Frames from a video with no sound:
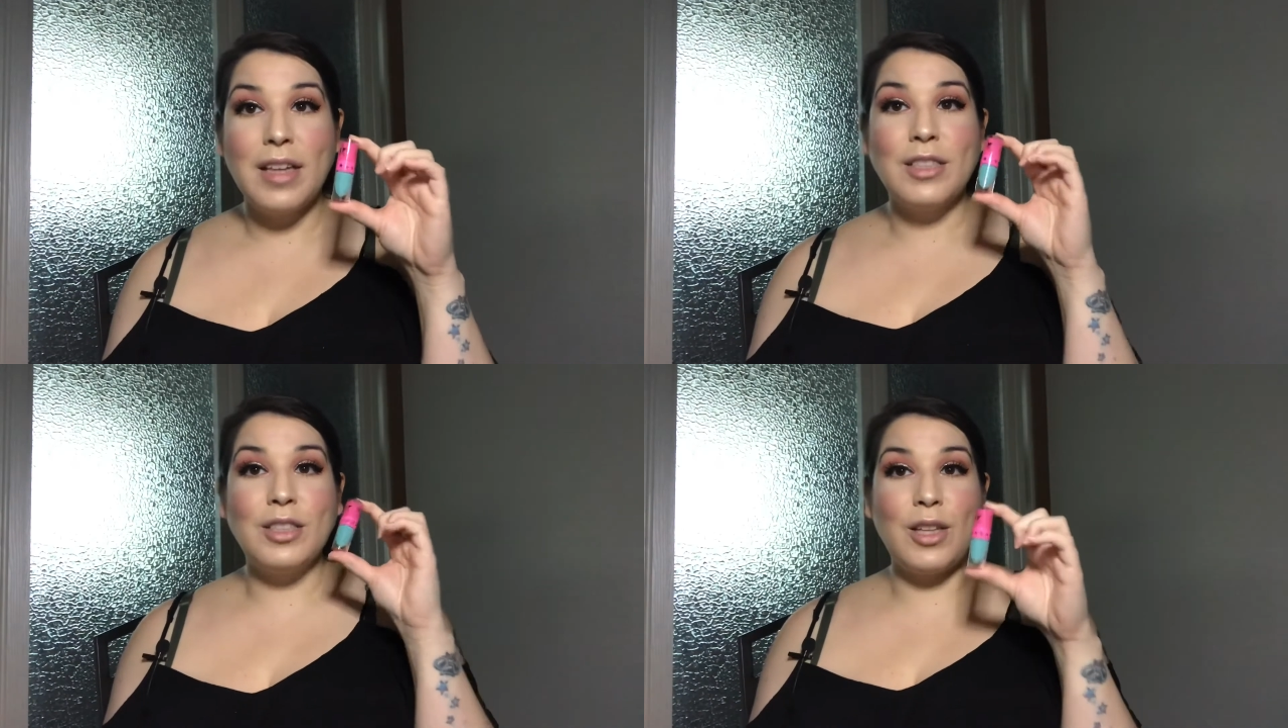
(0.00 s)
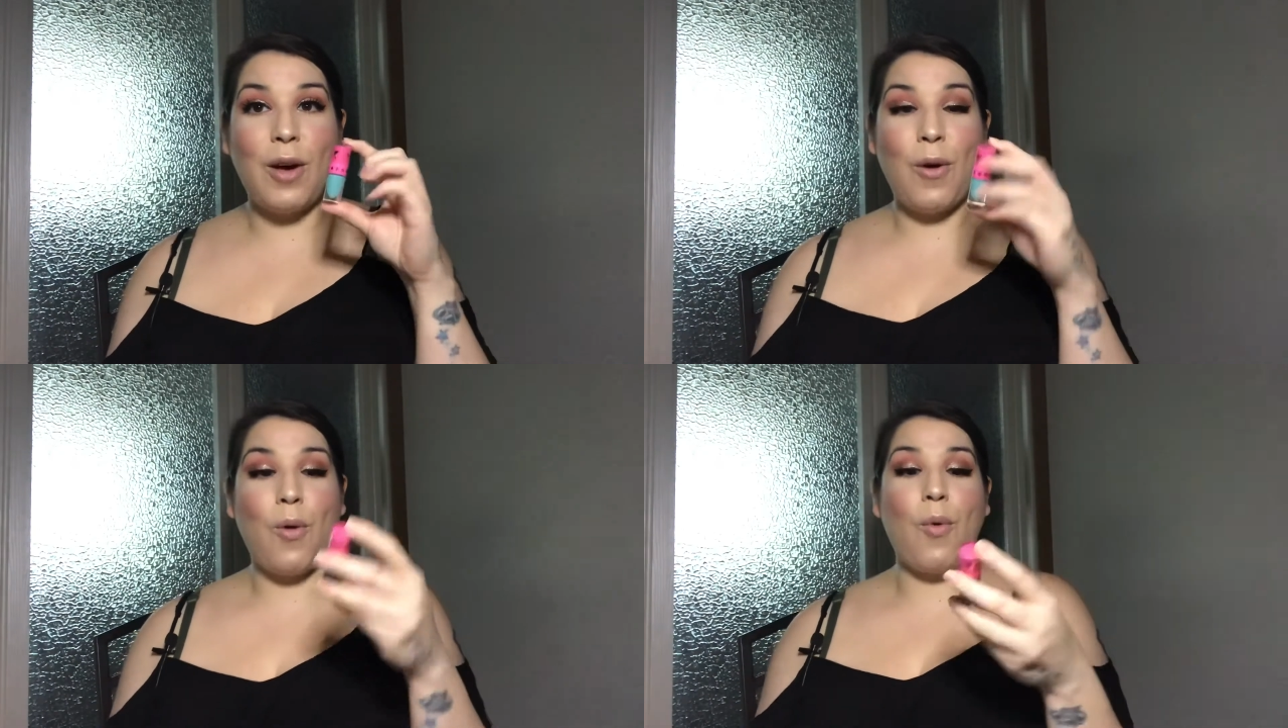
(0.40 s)

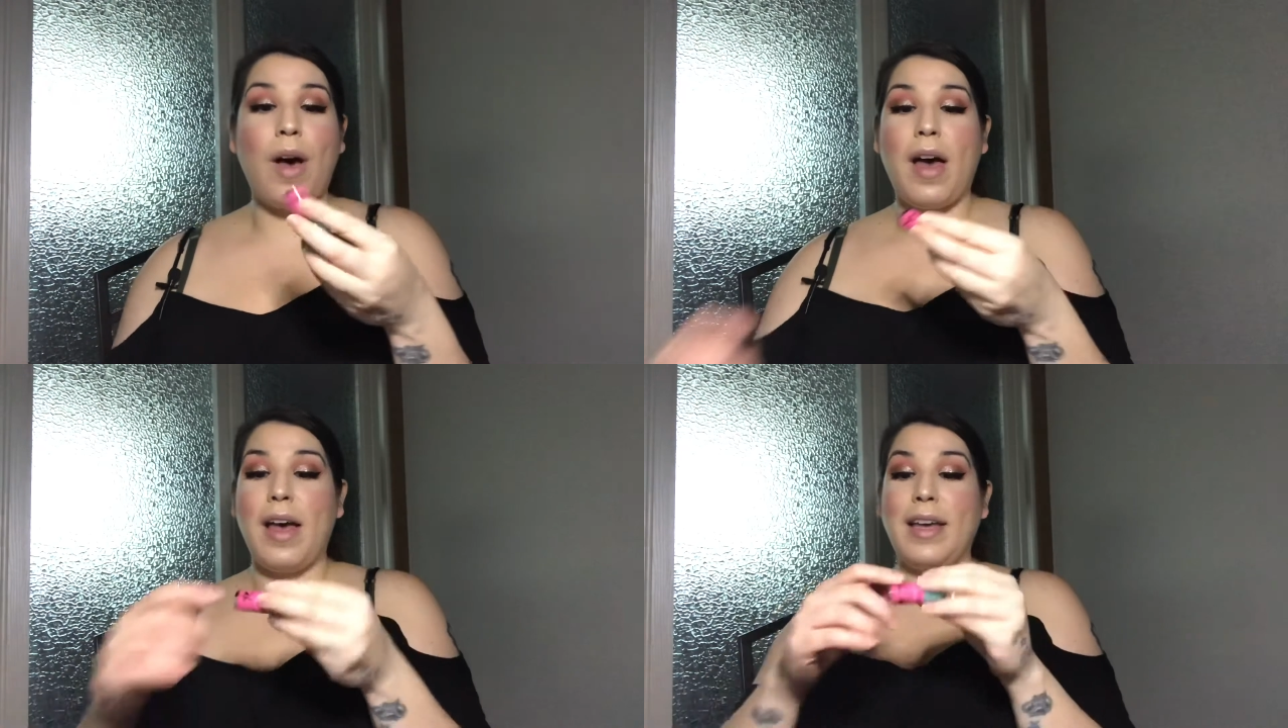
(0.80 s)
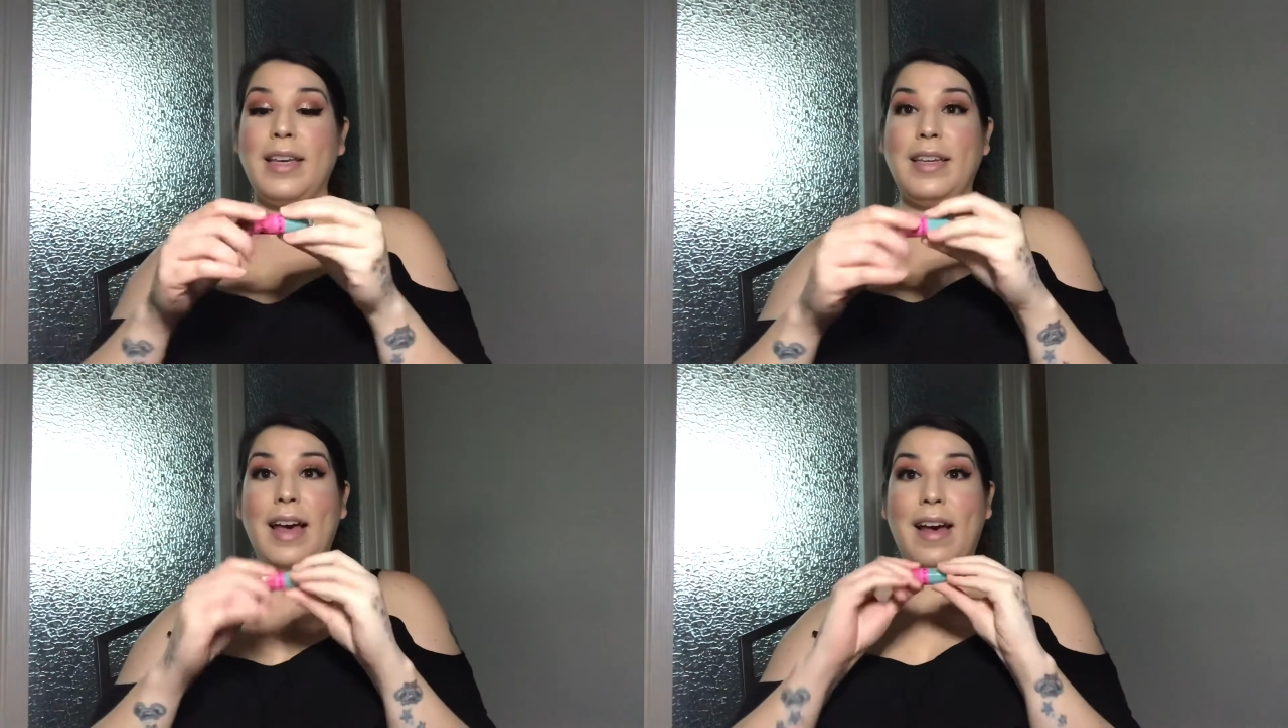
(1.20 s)
So
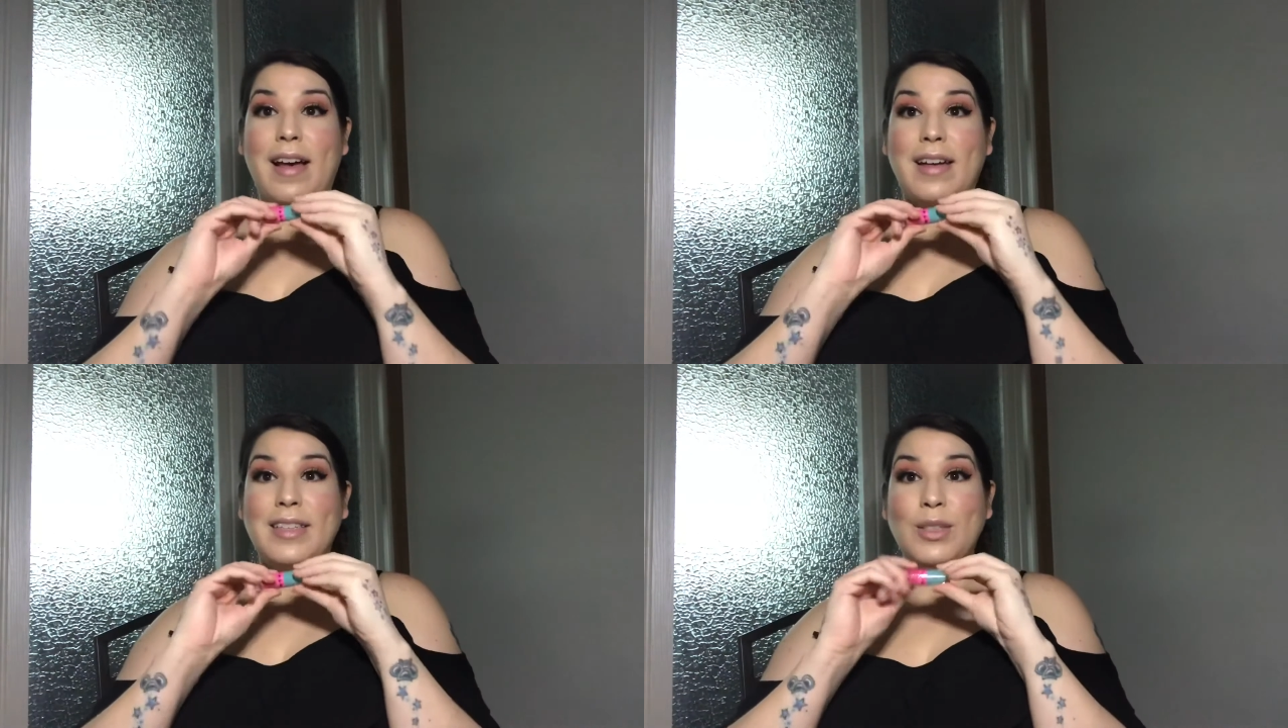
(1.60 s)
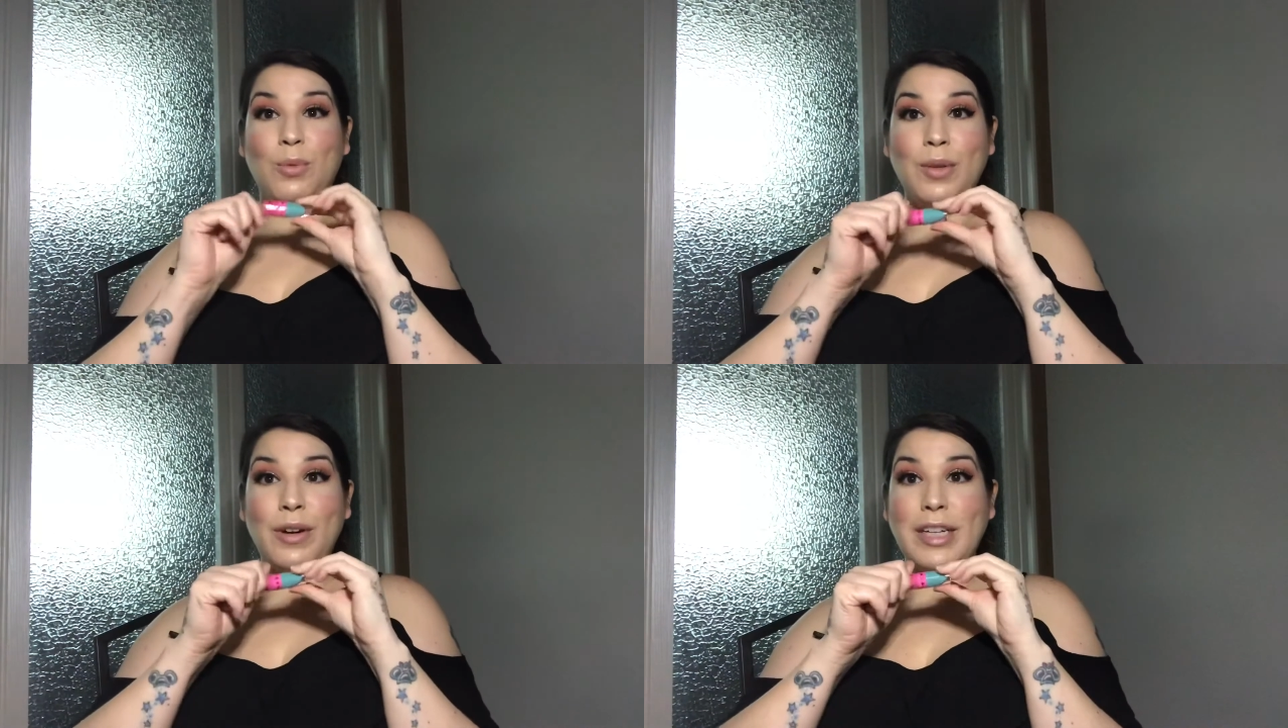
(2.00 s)
yeah, so
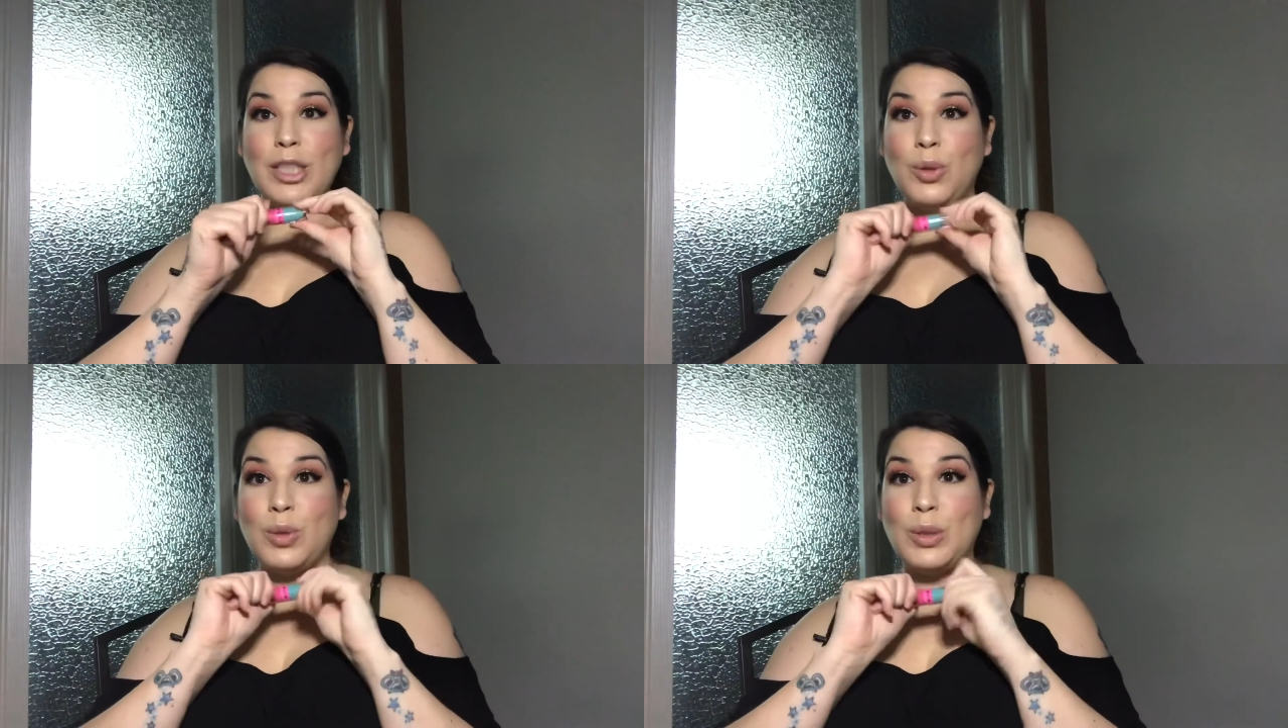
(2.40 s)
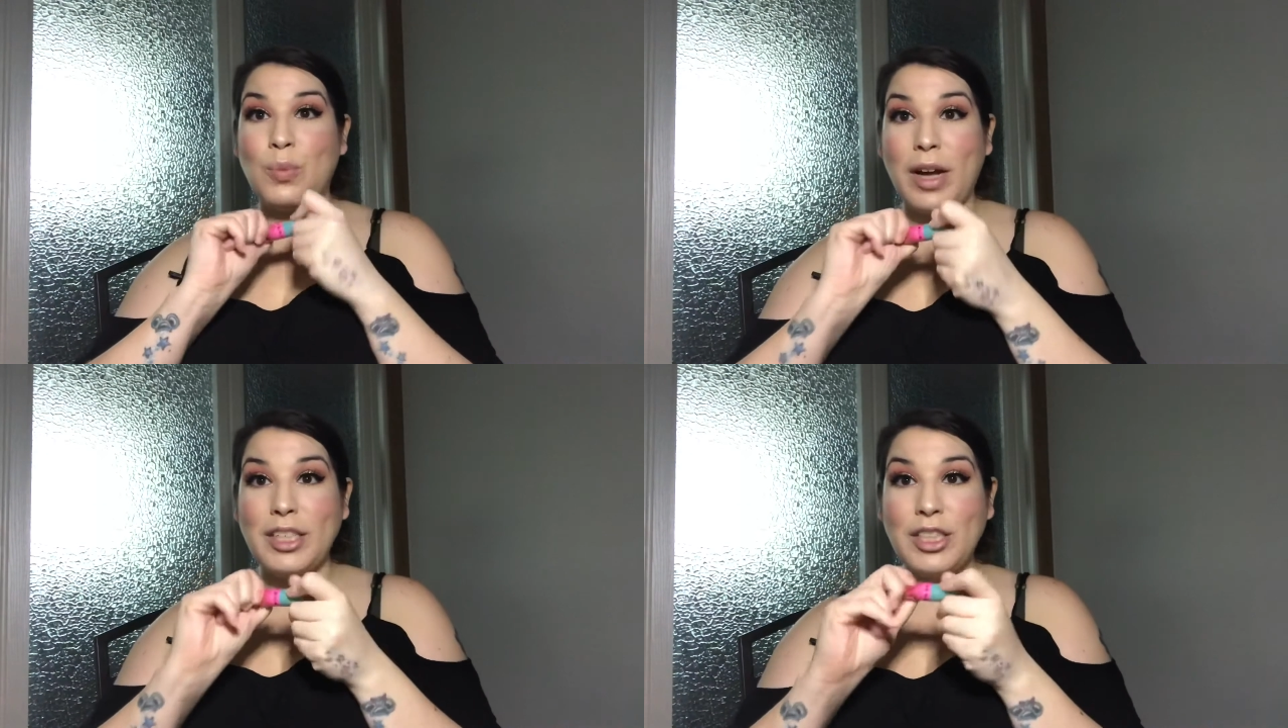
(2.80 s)
we're going to
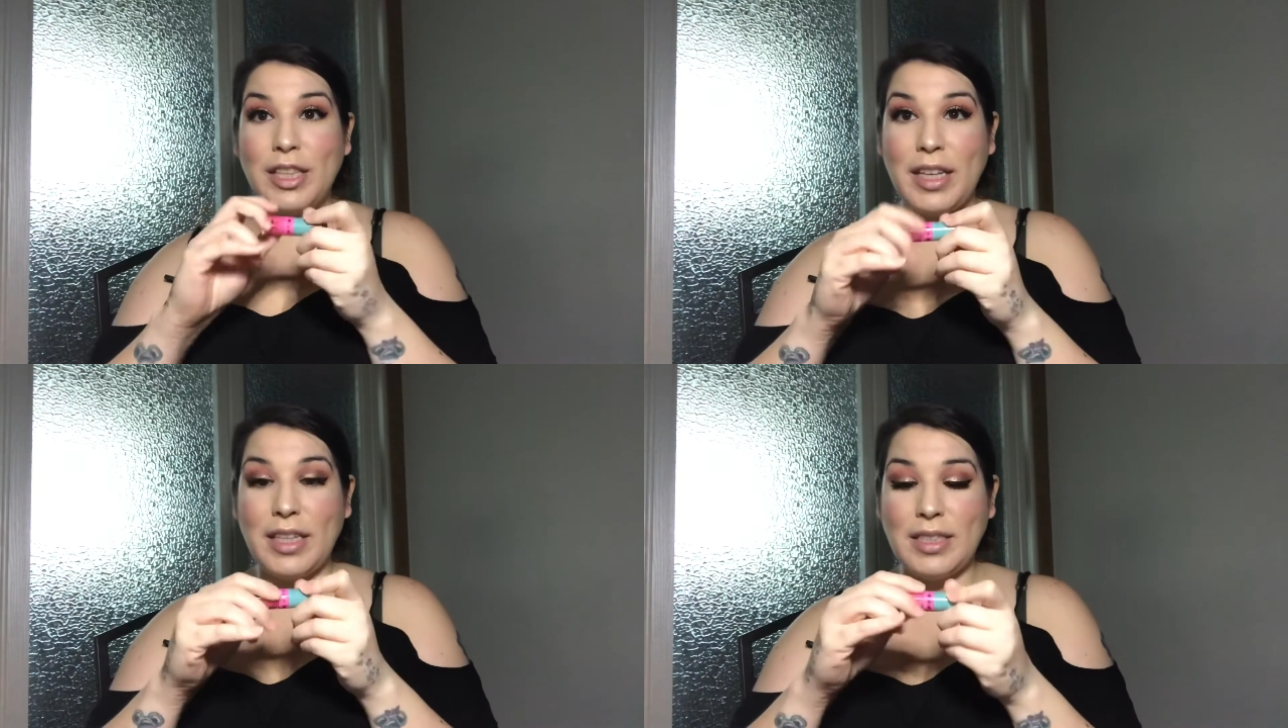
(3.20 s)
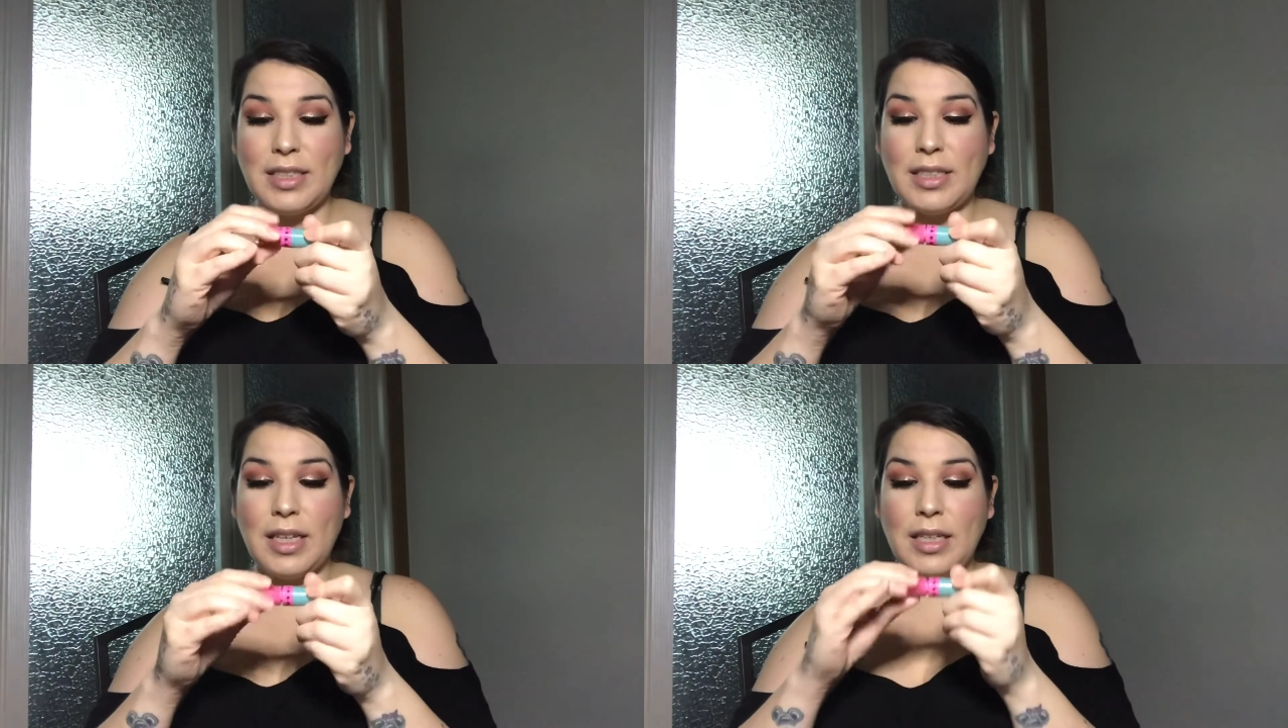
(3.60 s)
swatch
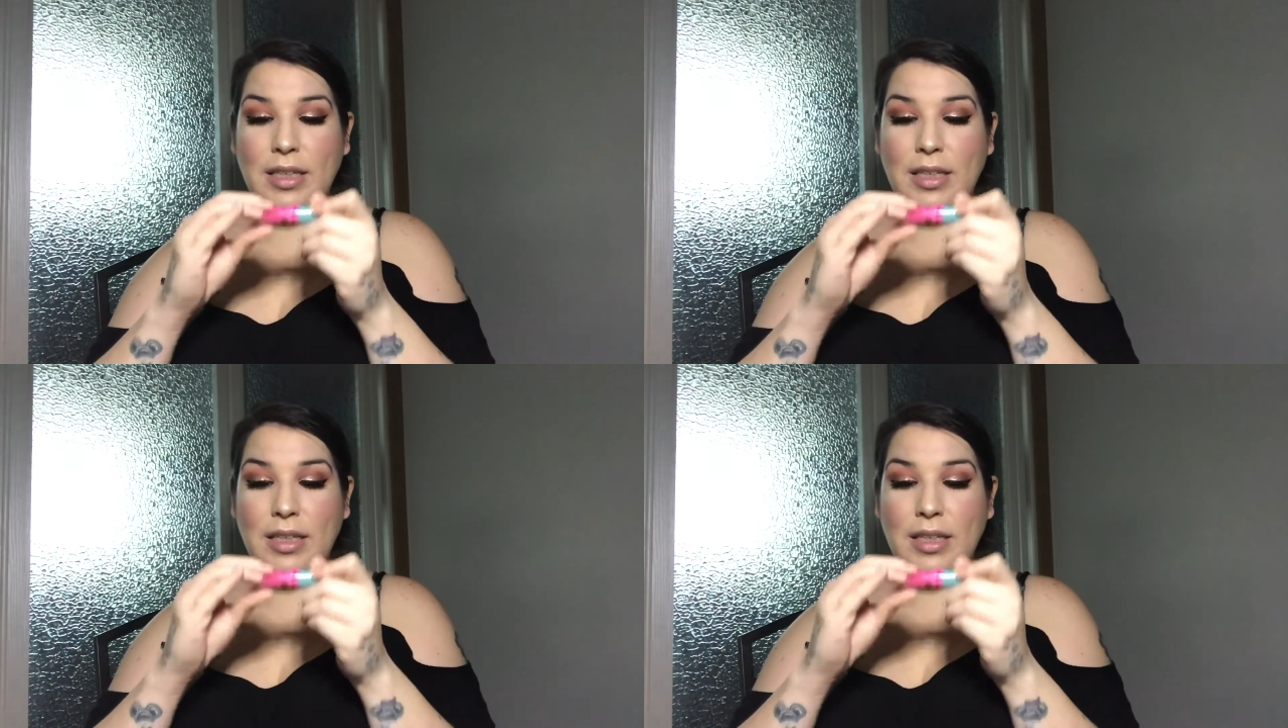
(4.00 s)
this.